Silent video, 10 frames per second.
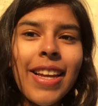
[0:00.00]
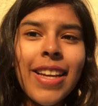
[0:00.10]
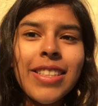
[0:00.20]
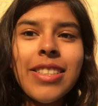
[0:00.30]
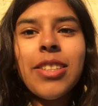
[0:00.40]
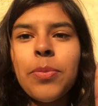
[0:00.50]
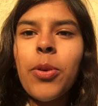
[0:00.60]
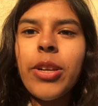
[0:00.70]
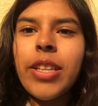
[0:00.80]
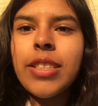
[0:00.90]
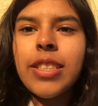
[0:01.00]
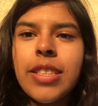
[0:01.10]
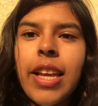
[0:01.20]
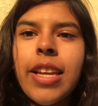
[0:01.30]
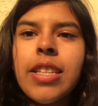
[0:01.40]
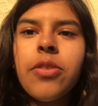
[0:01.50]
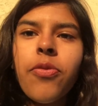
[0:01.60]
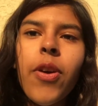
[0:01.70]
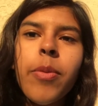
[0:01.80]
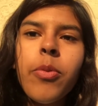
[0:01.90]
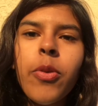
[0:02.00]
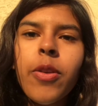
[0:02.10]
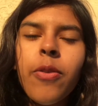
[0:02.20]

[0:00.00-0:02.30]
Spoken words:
guys, good morning. Today it is February